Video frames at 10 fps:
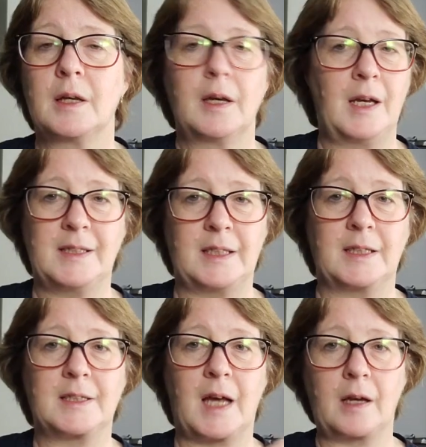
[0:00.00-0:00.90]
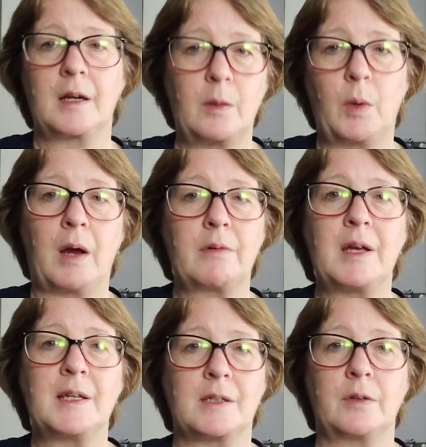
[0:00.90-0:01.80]
is exactly where it
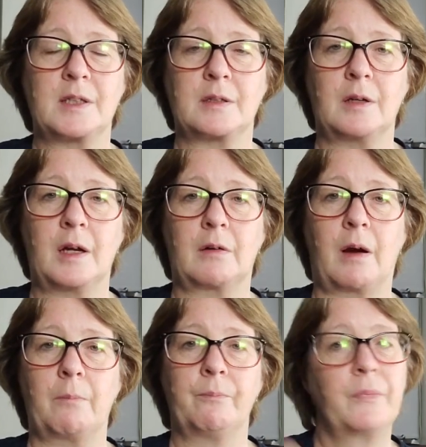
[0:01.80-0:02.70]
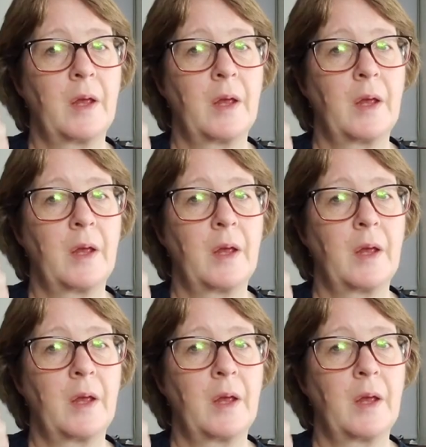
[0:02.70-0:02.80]
is on this diagram.